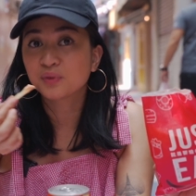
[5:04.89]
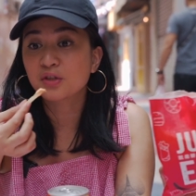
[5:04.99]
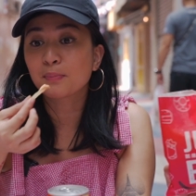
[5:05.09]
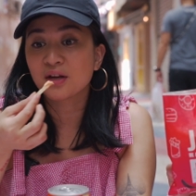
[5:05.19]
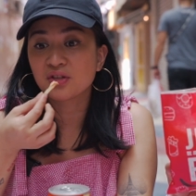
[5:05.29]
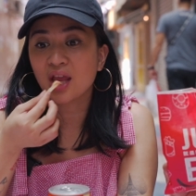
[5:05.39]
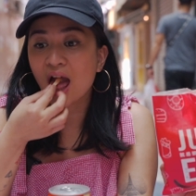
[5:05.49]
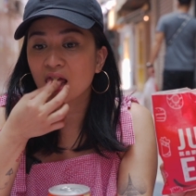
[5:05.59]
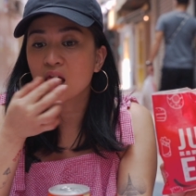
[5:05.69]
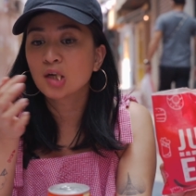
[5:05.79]
It's spicy.
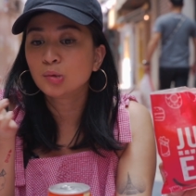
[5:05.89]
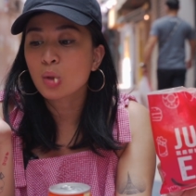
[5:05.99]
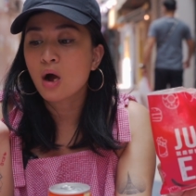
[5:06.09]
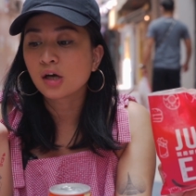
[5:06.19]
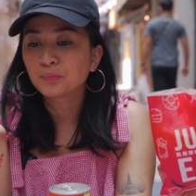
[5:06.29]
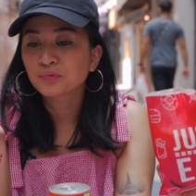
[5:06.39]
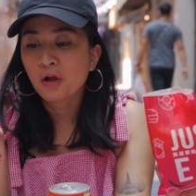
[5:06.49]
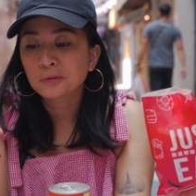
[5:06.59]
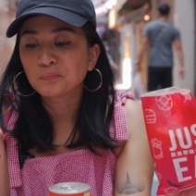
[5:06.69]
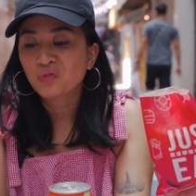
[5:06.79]

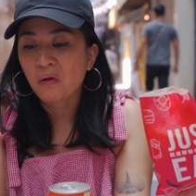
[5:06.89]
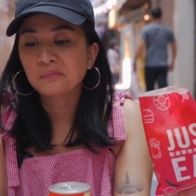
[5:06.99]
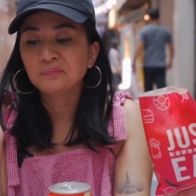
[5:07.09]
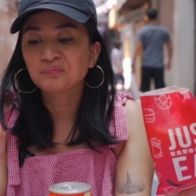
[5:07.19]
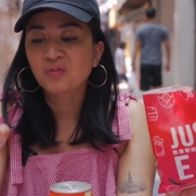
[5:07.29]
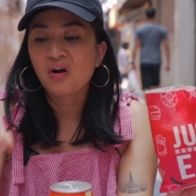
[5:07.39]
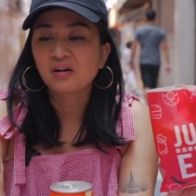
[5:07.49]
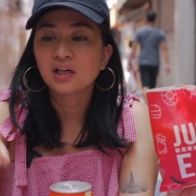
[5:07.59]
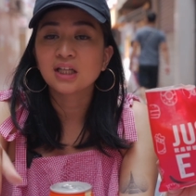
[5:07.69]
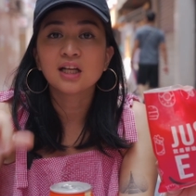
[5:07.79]
Mmm,
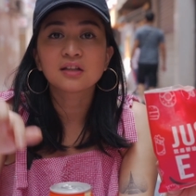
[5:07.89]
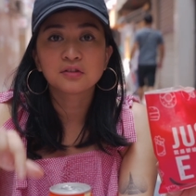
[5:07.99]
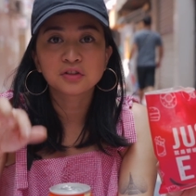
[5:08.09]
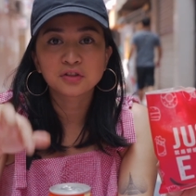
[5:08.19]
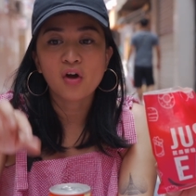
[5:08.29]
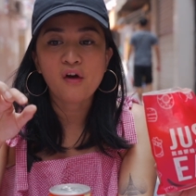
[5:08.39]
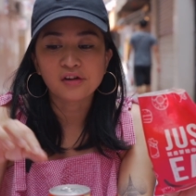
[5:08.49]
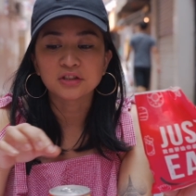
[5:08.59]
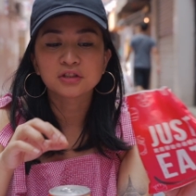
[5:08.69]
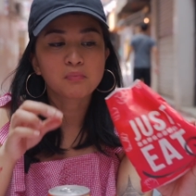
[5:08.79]
I like this
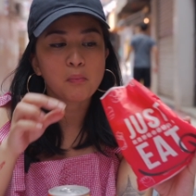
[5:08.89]
sauce.